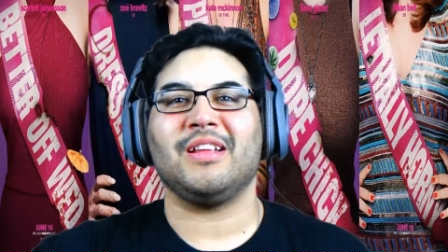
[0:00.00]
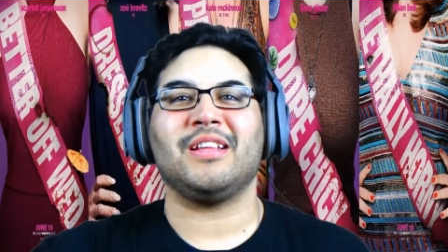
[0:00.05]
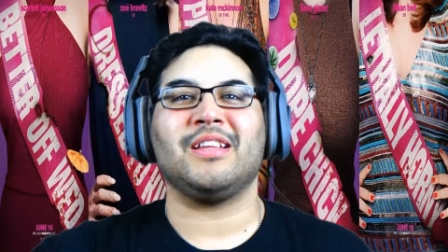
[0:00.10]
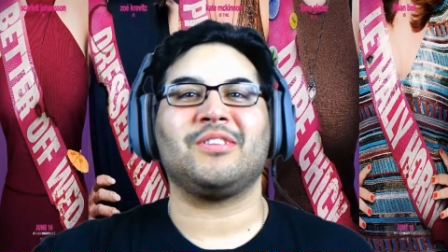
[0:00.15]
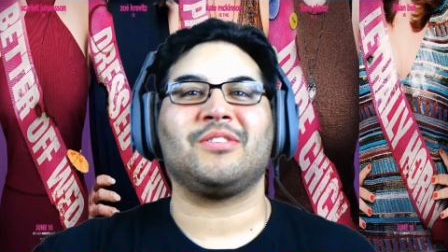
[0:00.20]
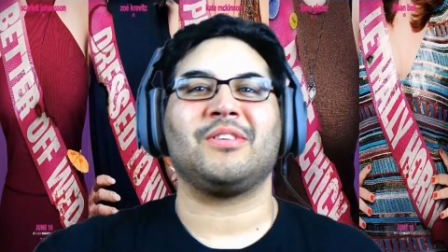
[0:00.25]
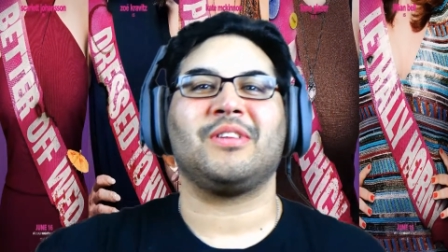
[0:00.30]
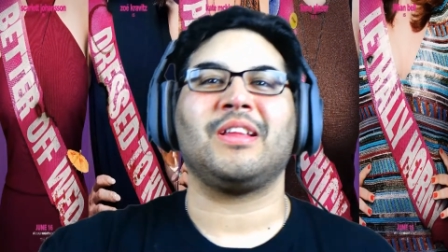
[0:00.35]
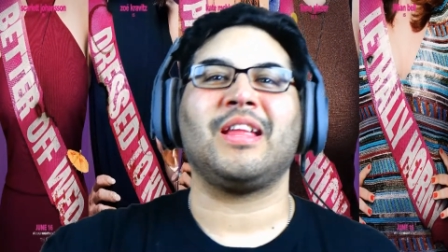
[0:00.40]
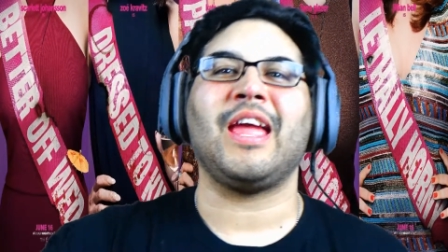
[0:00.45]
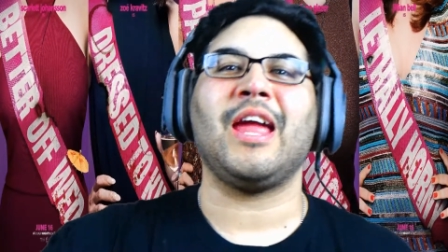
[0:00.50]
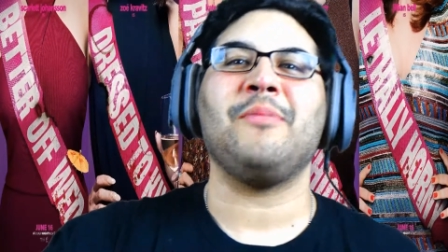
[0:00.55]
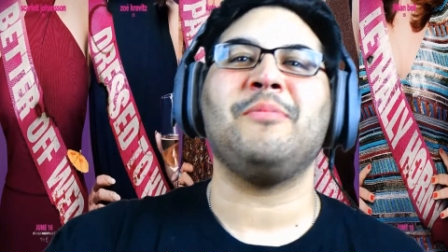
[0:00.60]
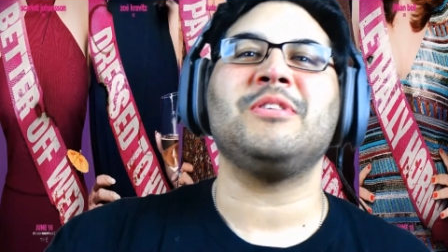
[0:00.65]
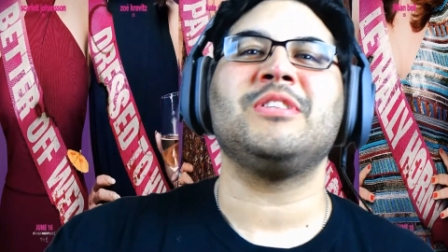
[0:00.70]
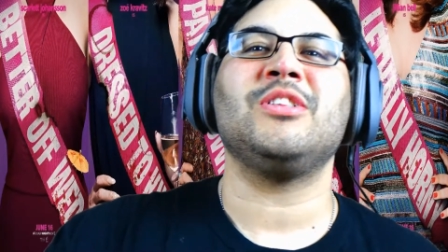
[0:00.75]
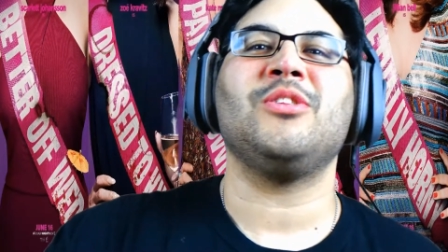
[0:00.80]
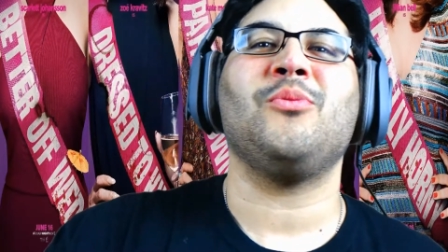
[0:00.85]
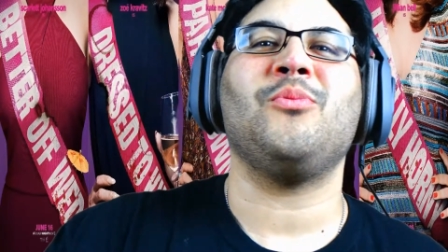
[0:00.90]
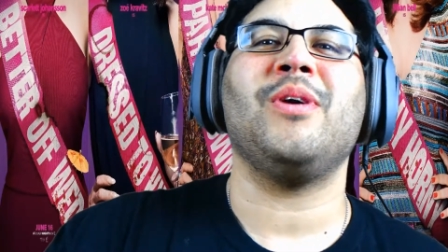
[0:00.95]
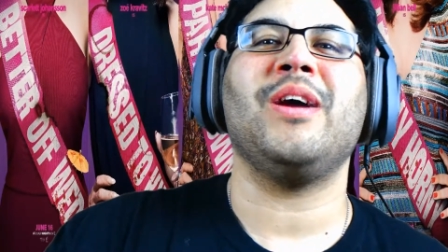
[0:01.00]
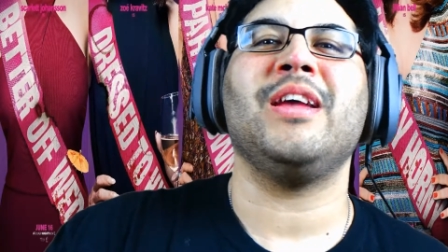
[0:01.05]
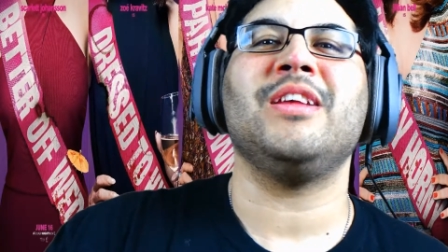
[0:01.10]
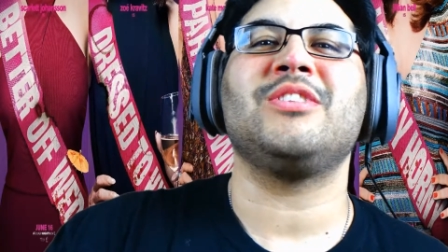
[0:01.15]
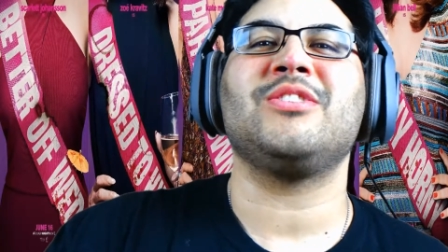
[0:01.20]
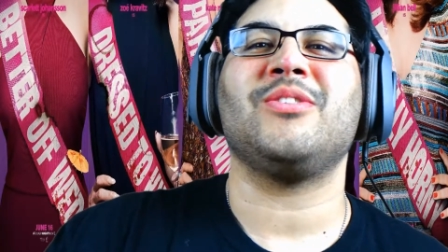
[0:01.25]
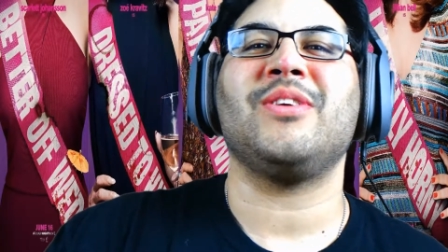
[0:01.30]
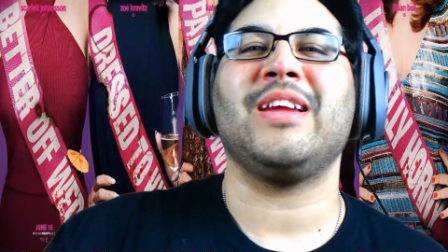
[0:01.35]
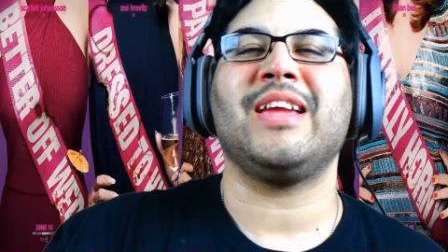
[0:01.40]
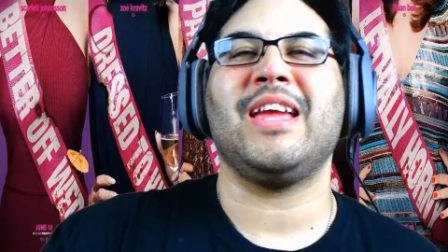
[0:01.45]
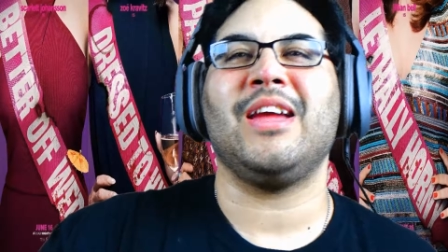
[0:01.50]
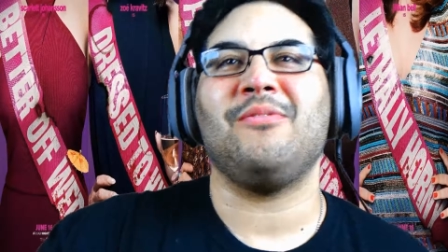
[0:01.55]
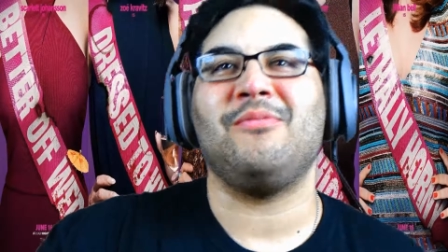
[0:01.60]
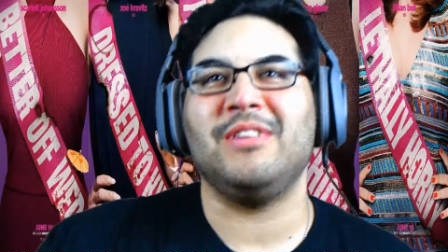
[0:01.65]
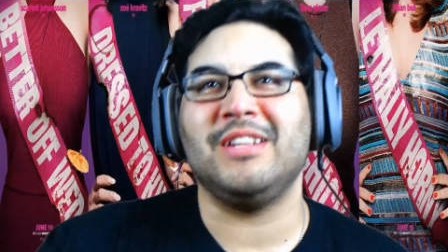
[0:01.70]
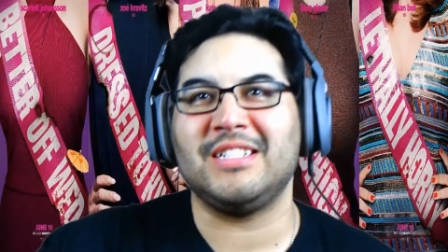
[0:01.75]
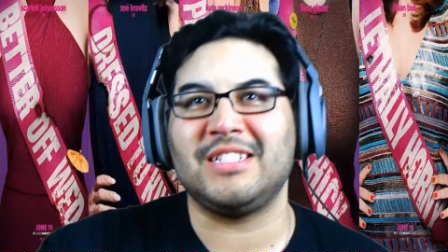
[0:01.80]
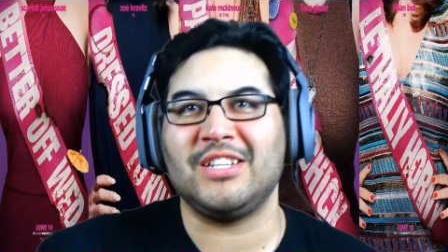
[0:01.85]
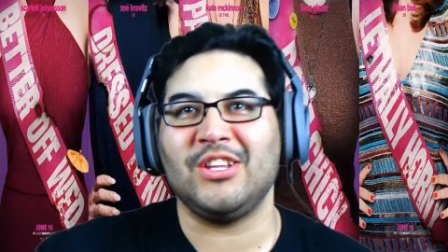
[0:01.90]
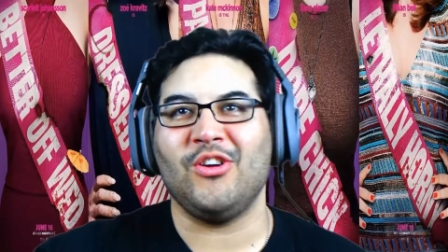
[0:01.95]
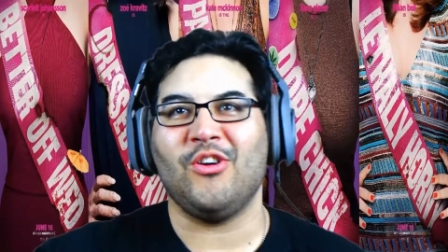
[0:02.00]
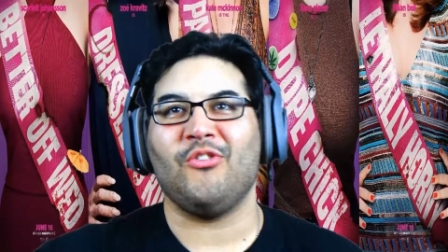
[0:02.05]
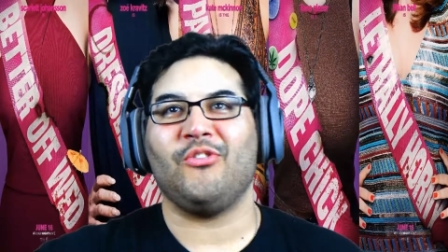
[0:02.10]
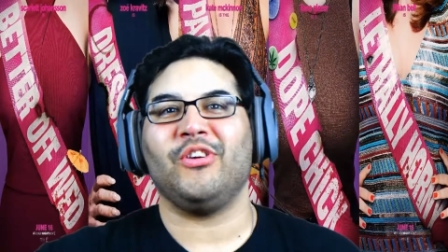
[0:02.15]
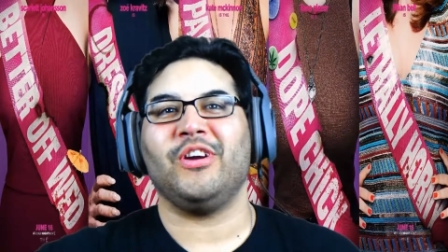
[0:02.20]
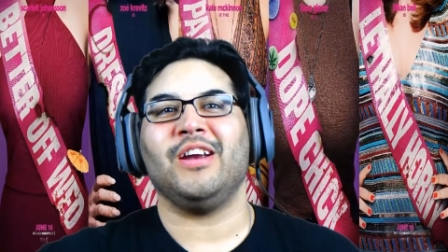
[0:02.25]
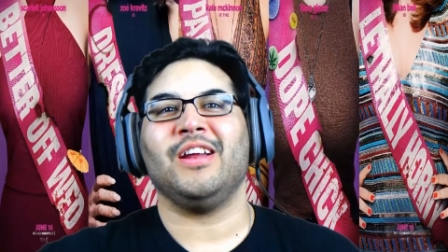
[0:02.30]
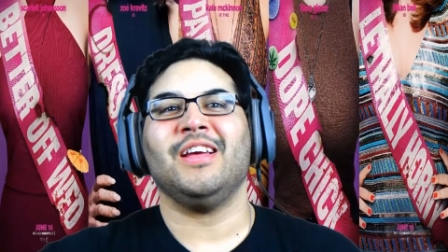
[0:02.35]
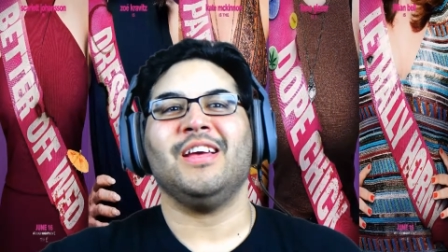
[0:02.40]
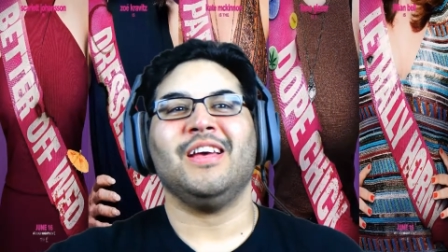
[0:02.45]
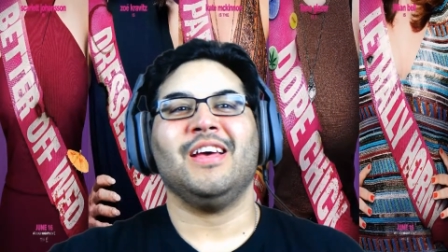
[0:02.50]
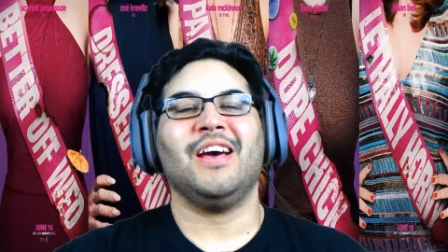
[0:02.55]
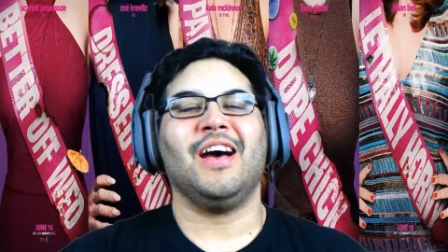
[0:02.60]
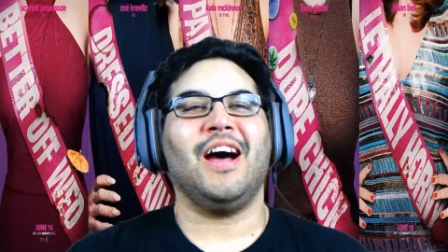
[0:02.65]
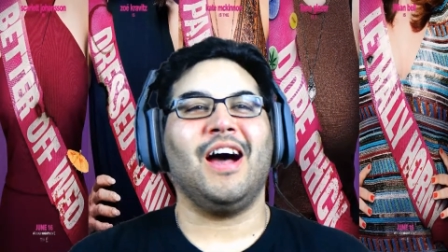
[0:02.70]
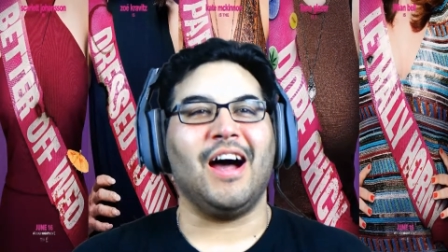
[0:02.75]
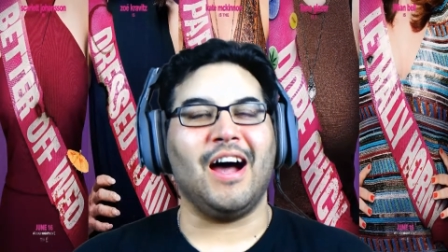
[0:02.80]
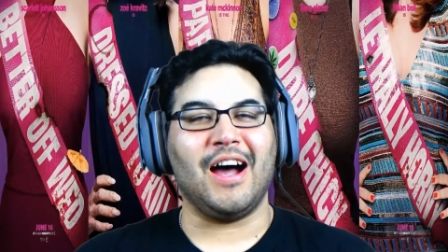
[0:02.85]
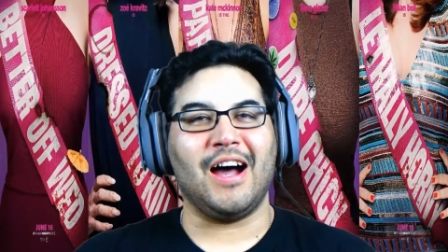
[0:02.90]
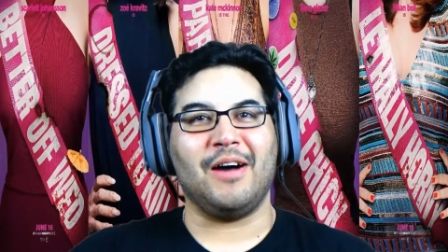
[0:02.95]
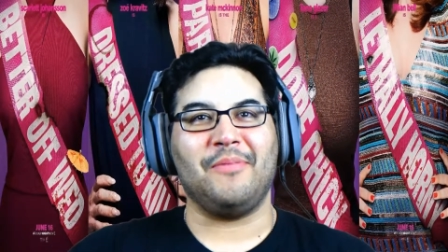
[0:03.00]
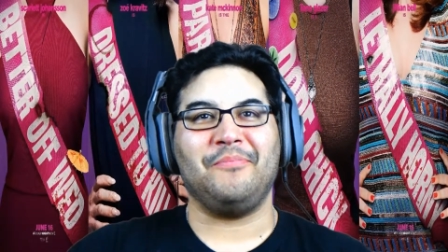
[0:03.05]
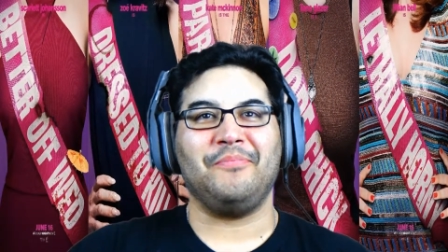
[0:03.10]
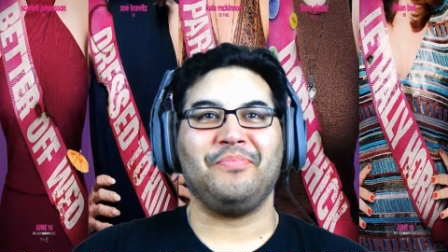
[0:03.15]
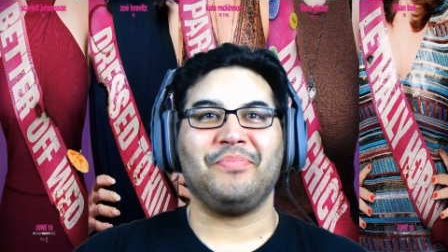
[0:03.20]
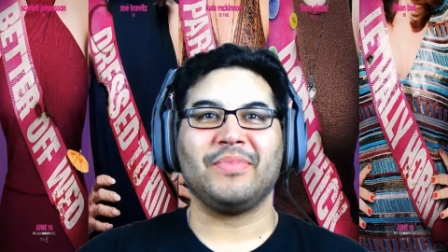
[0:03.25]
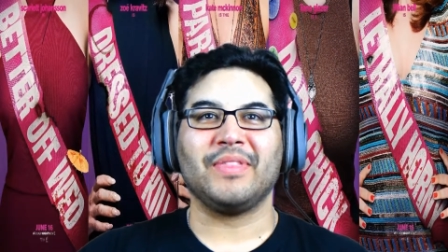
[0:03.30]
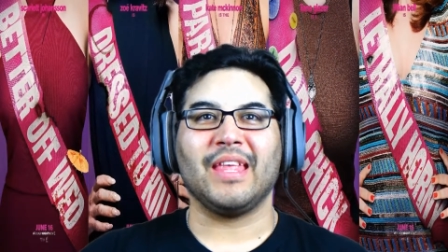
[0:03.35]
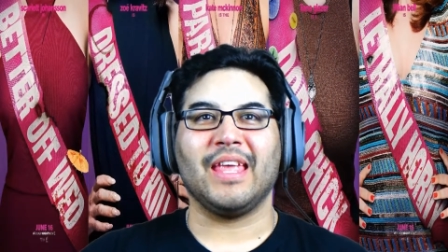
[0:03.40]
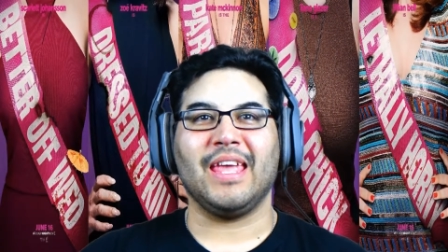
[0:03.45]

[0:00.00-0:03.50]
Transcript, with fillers: The camera's in the way, so I can't really see over it. Um,